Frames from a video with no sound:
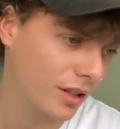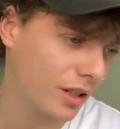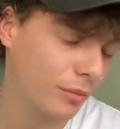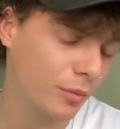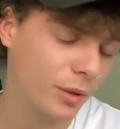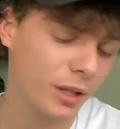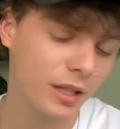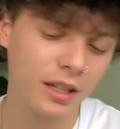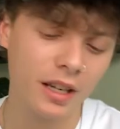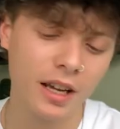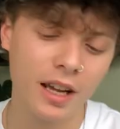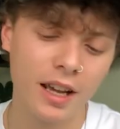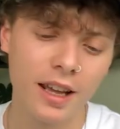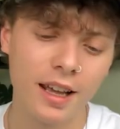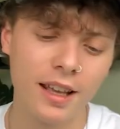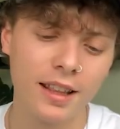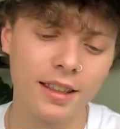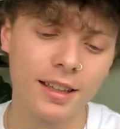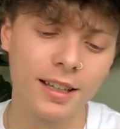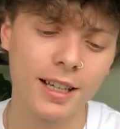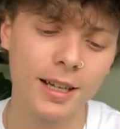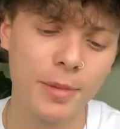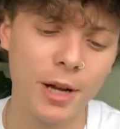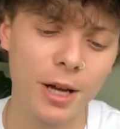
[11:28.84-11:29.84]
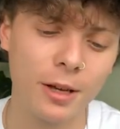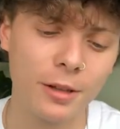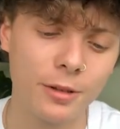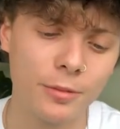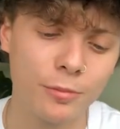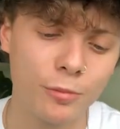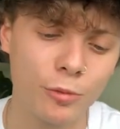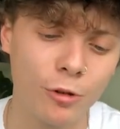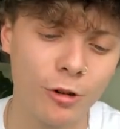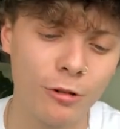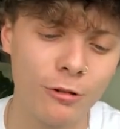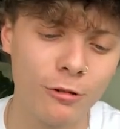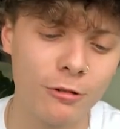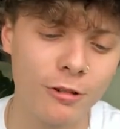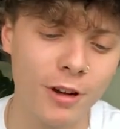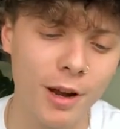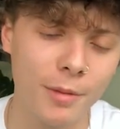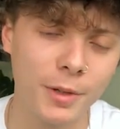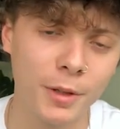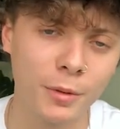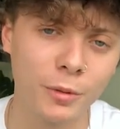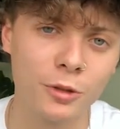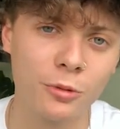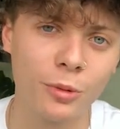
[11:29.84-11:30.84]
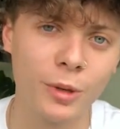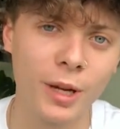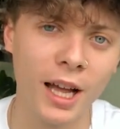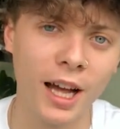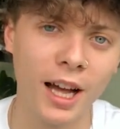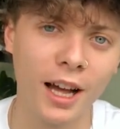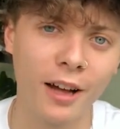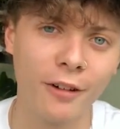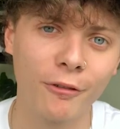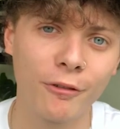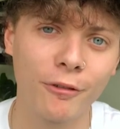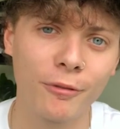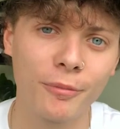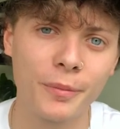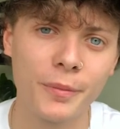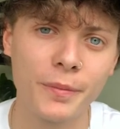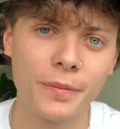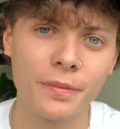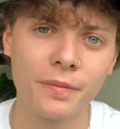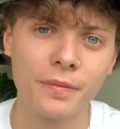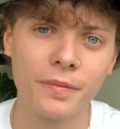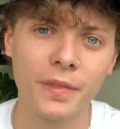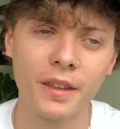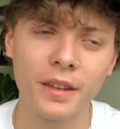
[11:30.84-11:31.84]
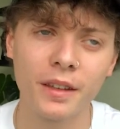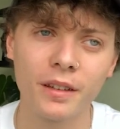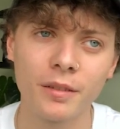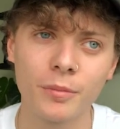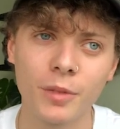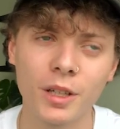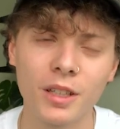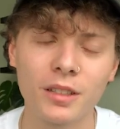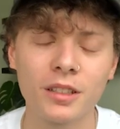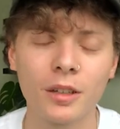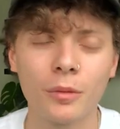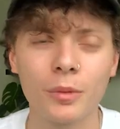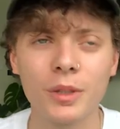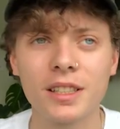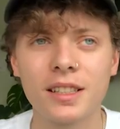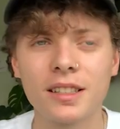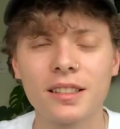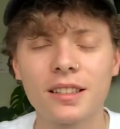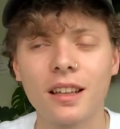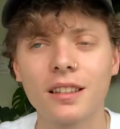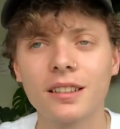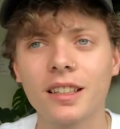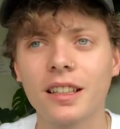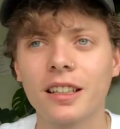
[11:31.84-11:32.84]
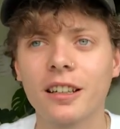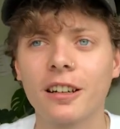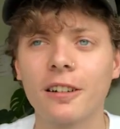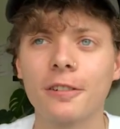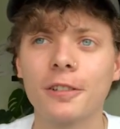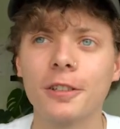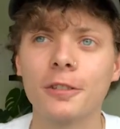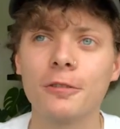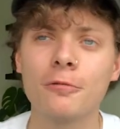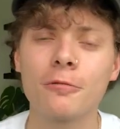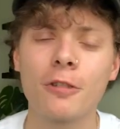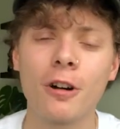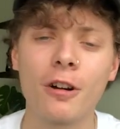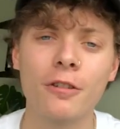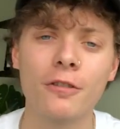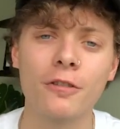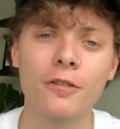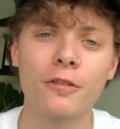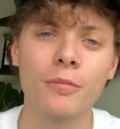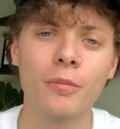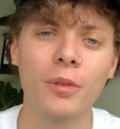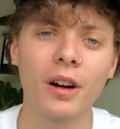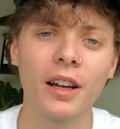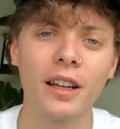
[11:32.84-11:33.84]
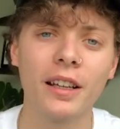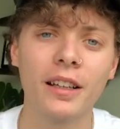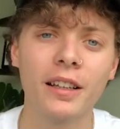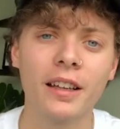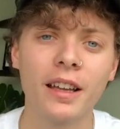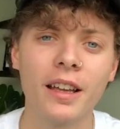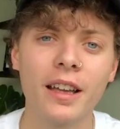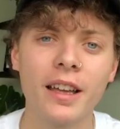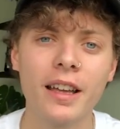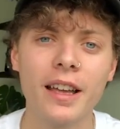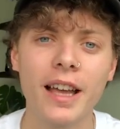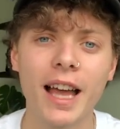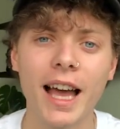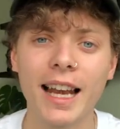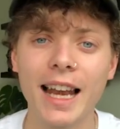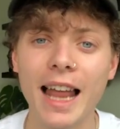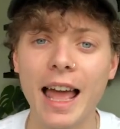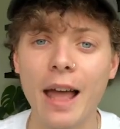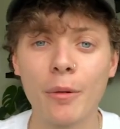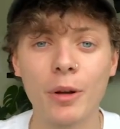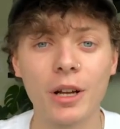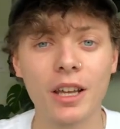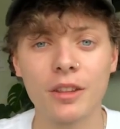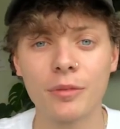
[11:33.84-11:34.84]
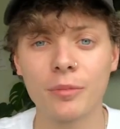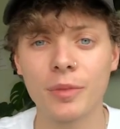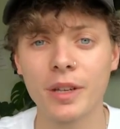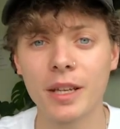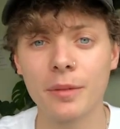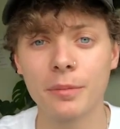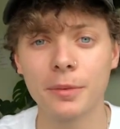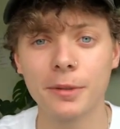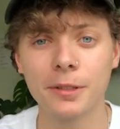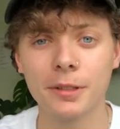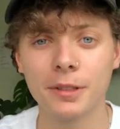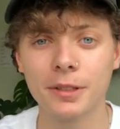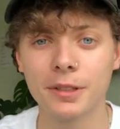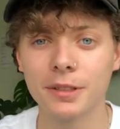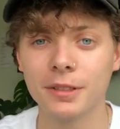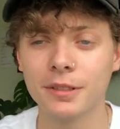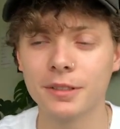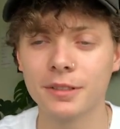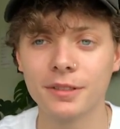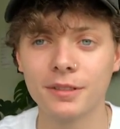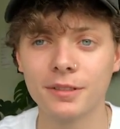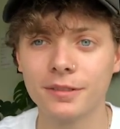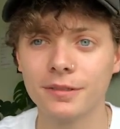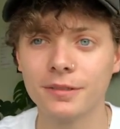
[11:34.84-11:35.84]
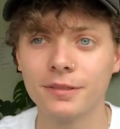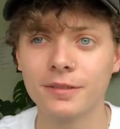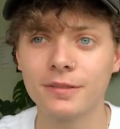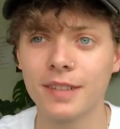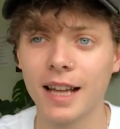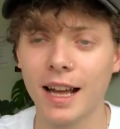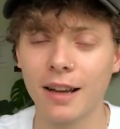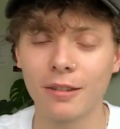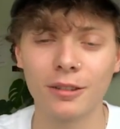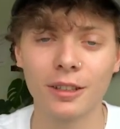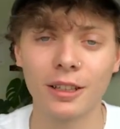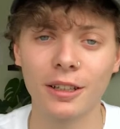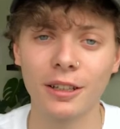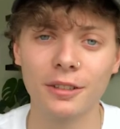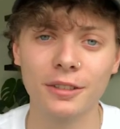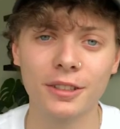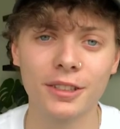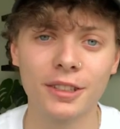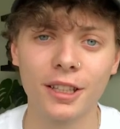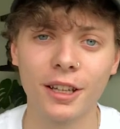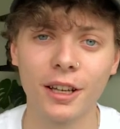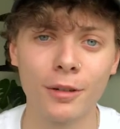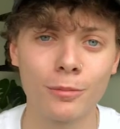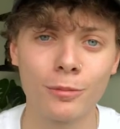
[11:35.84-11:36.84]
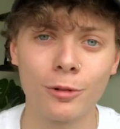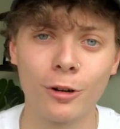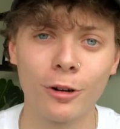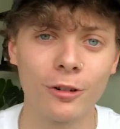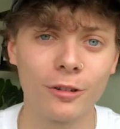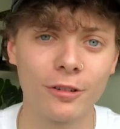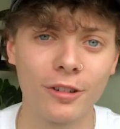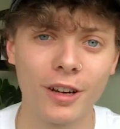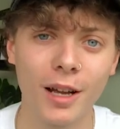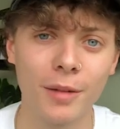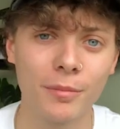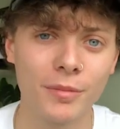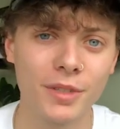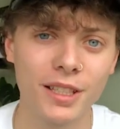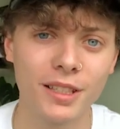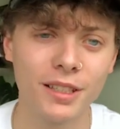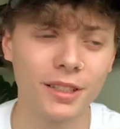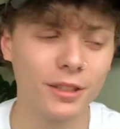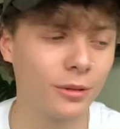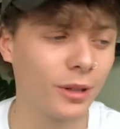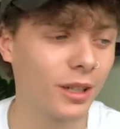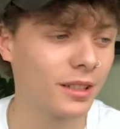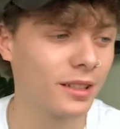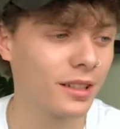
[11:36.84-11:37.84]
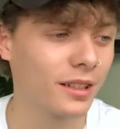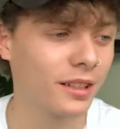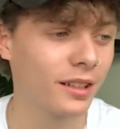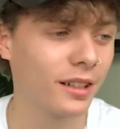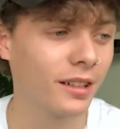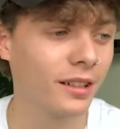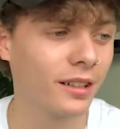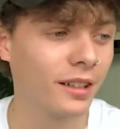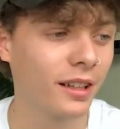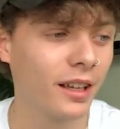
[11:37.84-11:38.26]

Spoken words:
that we think about the programming which we have, because are we stunting our own growth by allowing other people to download certain programs into us, you know?